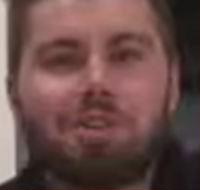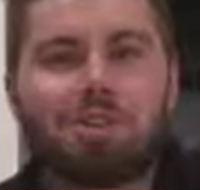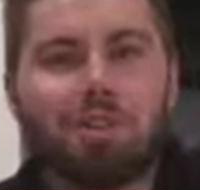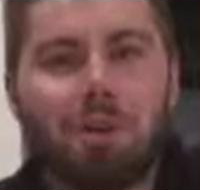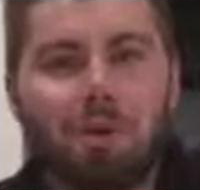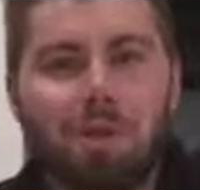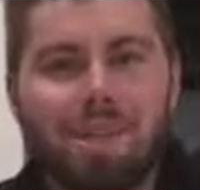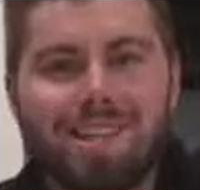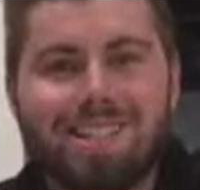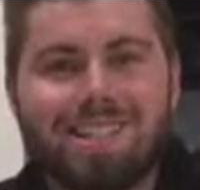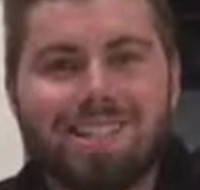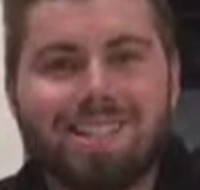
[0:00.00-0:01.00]
So
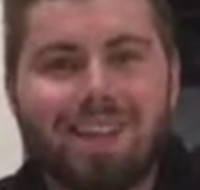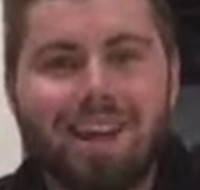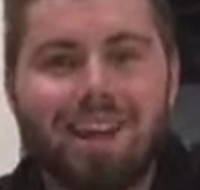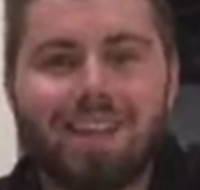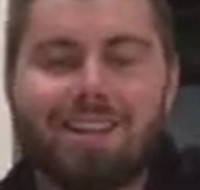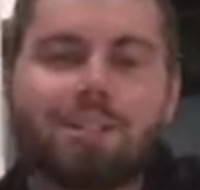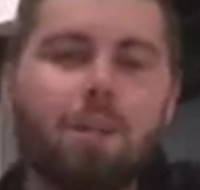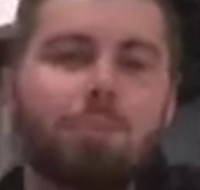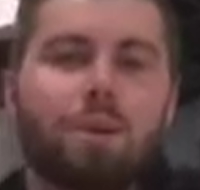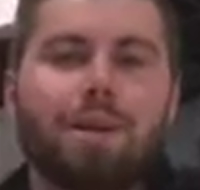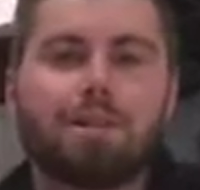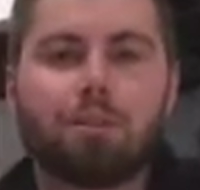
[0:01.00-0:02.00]
this is a
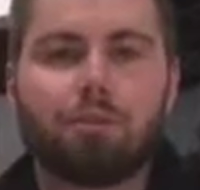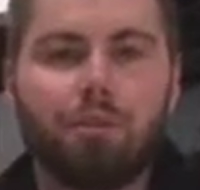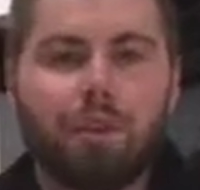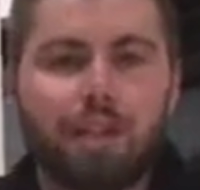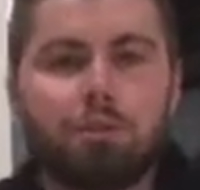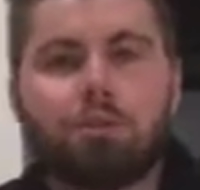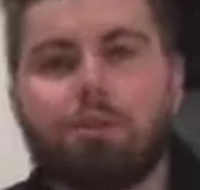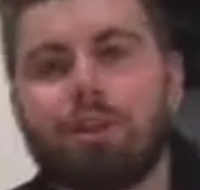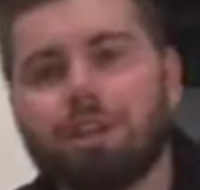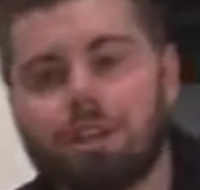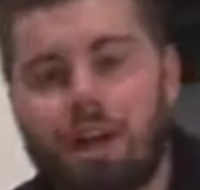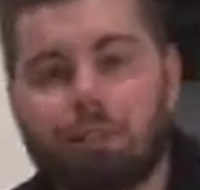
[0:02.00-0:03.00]
supplemental video to the
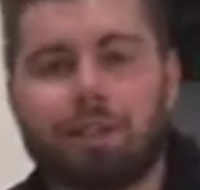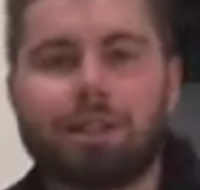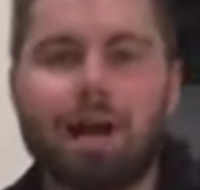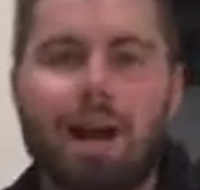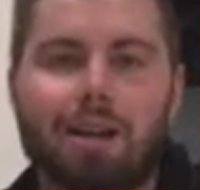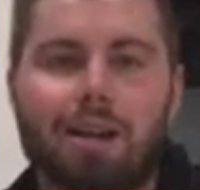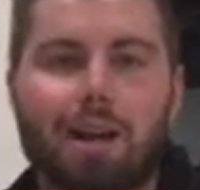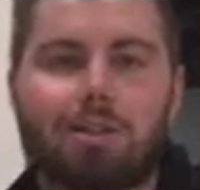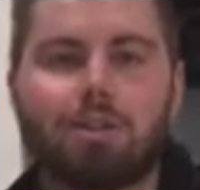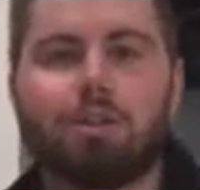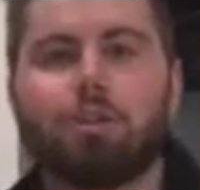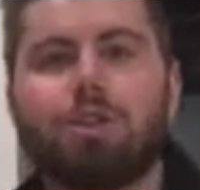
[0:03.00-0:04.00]
assignment
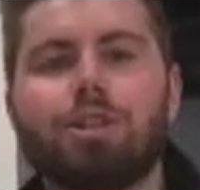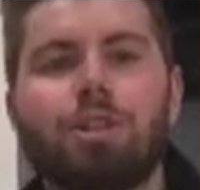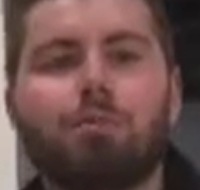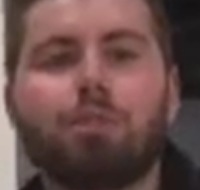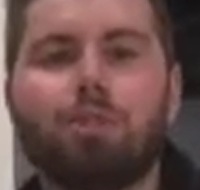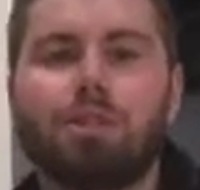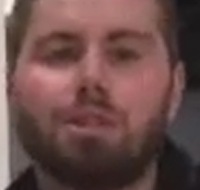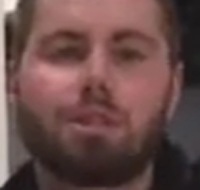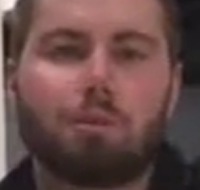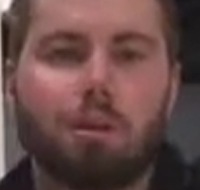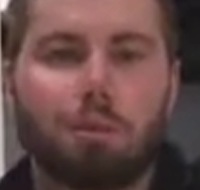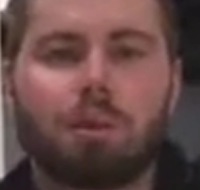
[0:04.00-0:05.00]
guidelines. And the reason I'm doing this
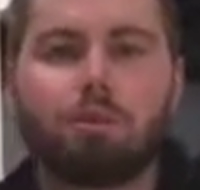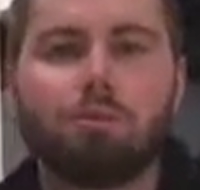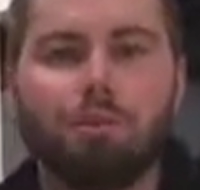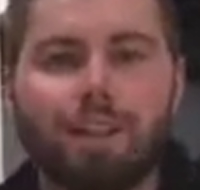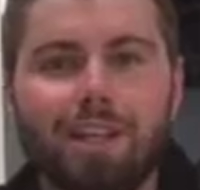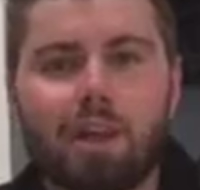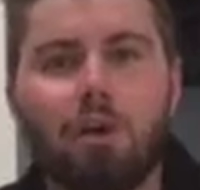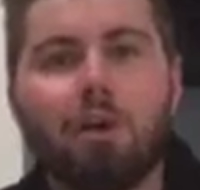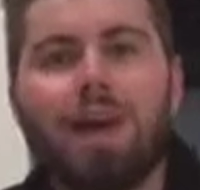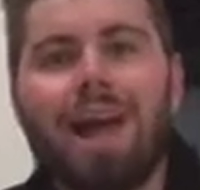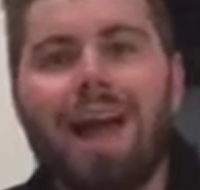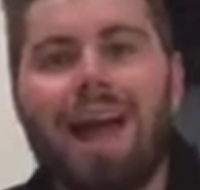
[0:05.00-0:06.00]
supplemental video
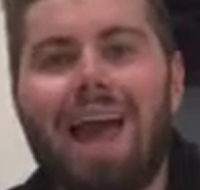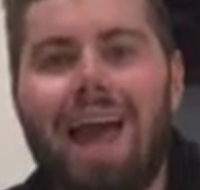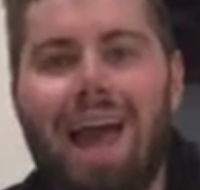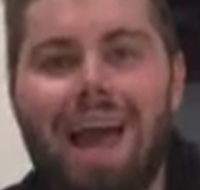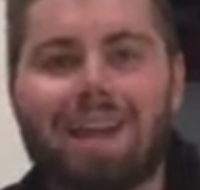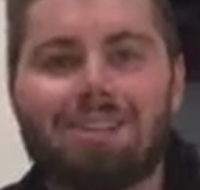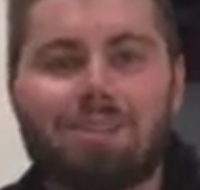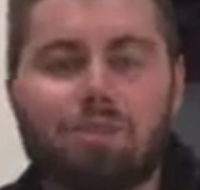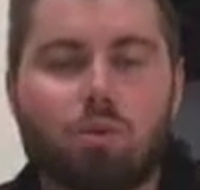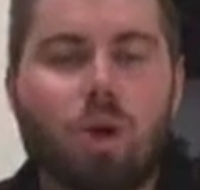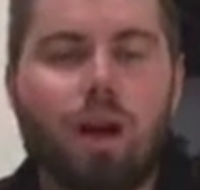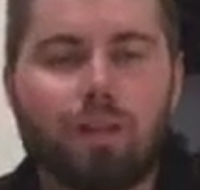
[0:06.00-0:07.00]
as
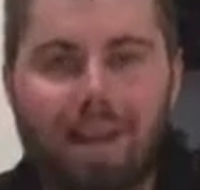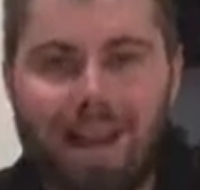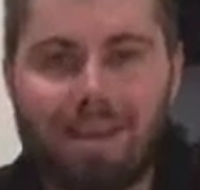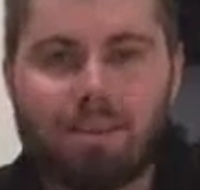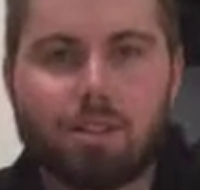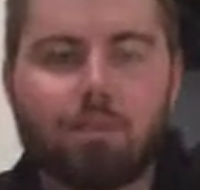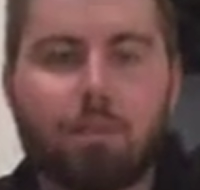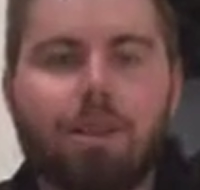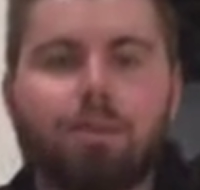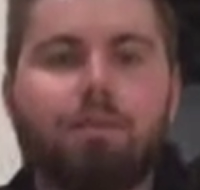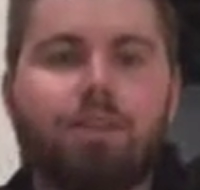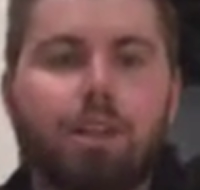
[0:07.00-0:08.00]
well as
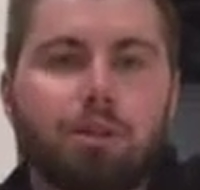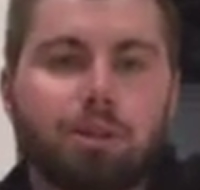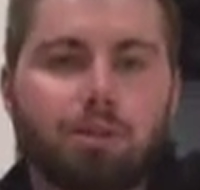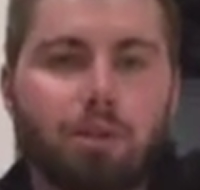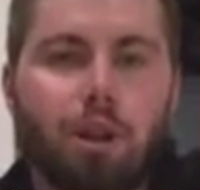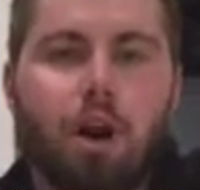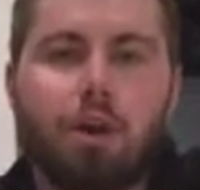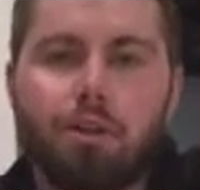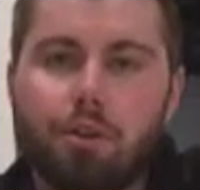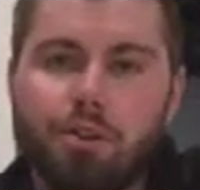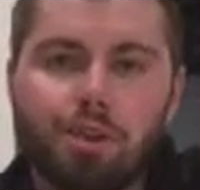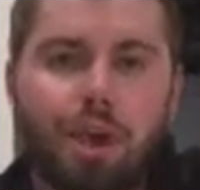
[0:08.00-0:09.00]
supplemental videos for
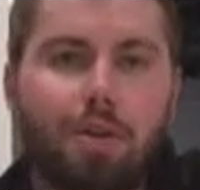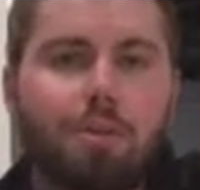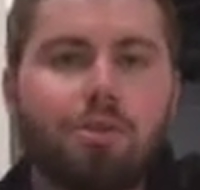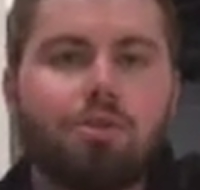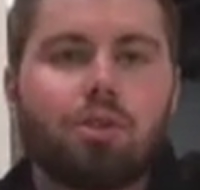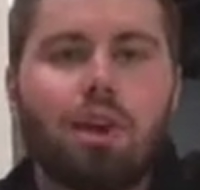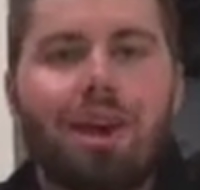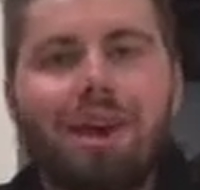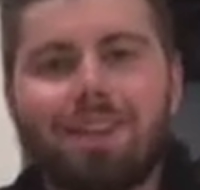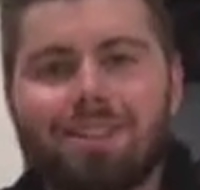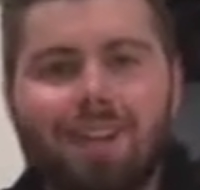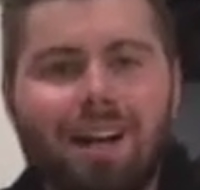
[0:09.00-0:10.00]
other assignments
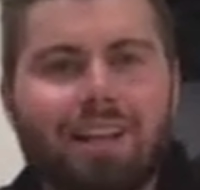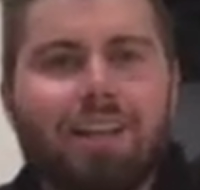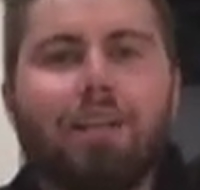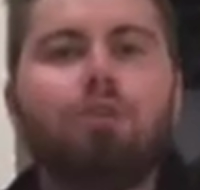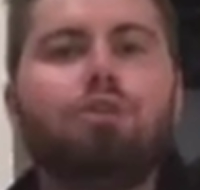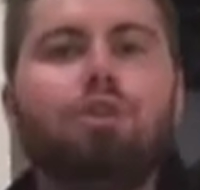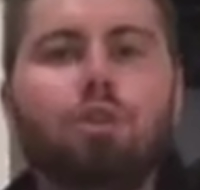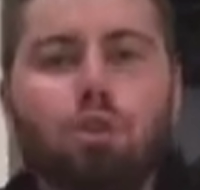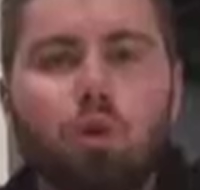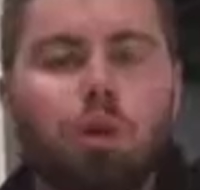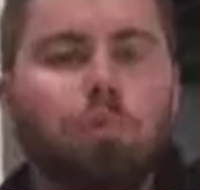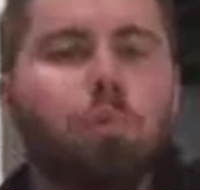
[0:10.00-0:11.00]
is to kind of give
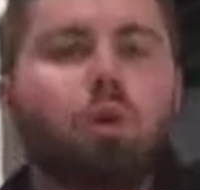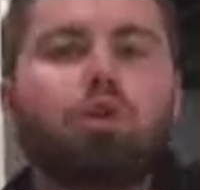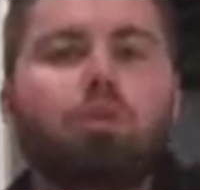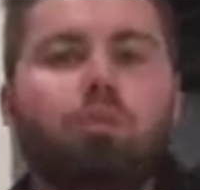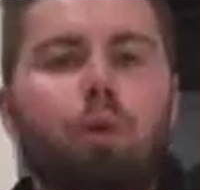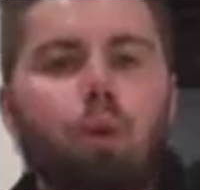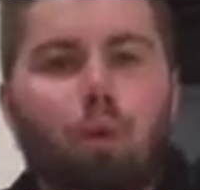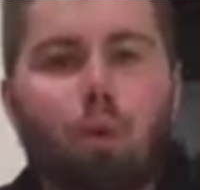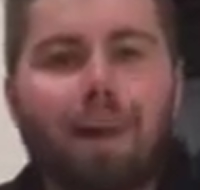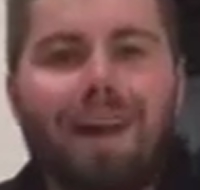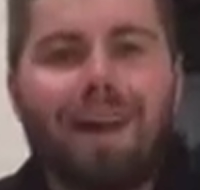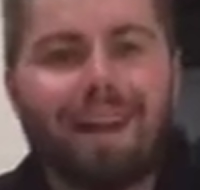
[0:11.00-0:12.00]
you multiple
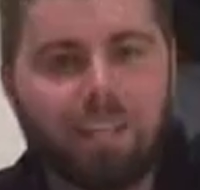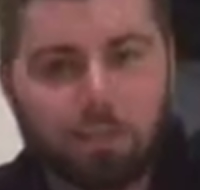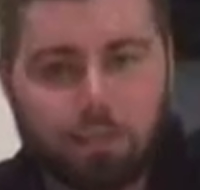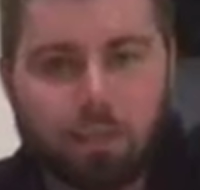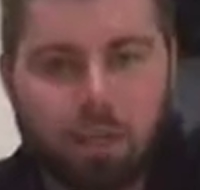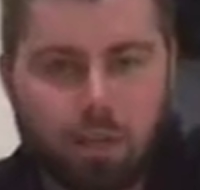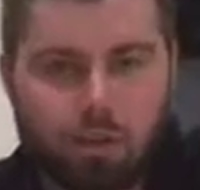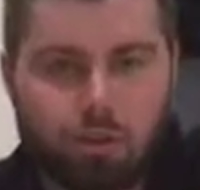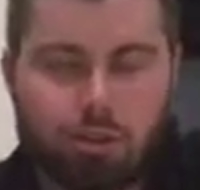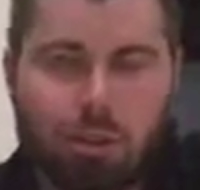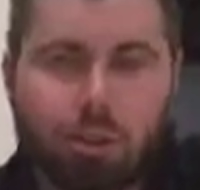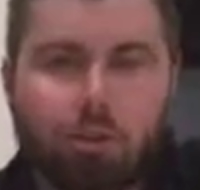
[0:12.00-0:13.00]

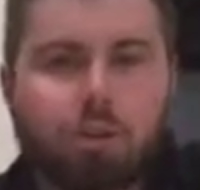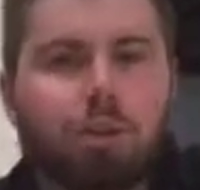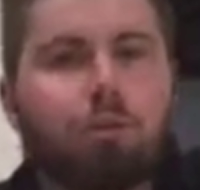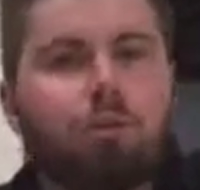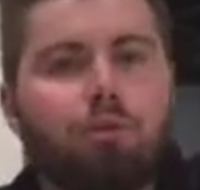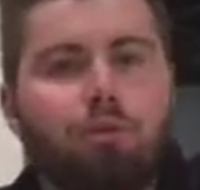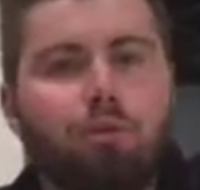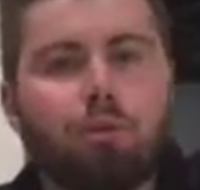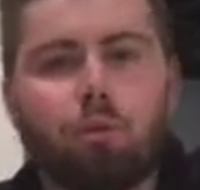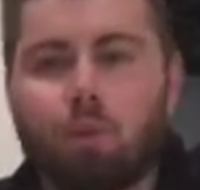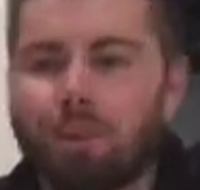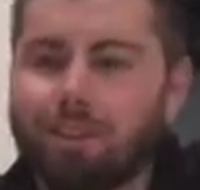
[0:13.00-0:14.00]
explanations. I know some of you
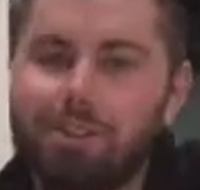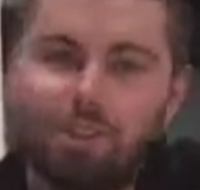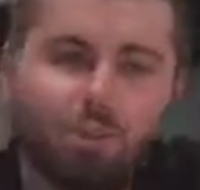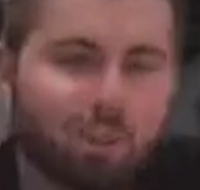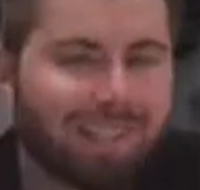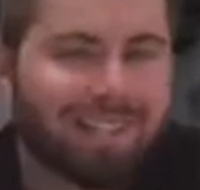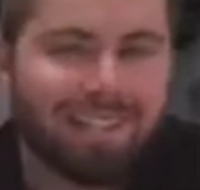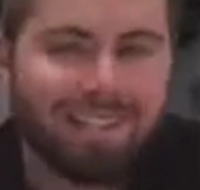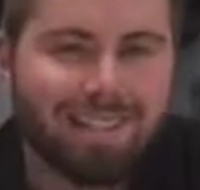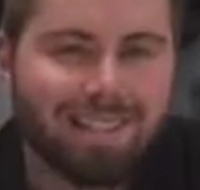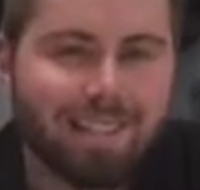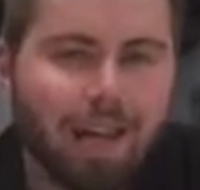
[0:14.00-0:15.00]
want to just read it in
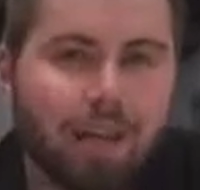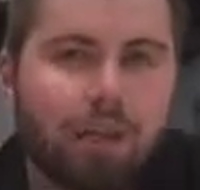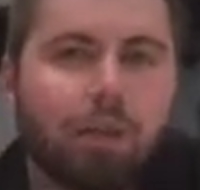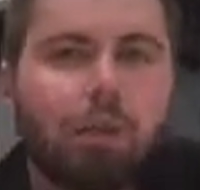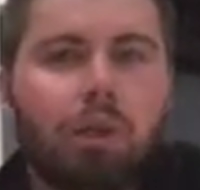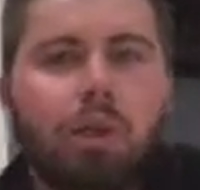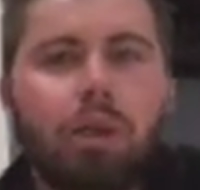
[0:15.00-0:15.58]
detail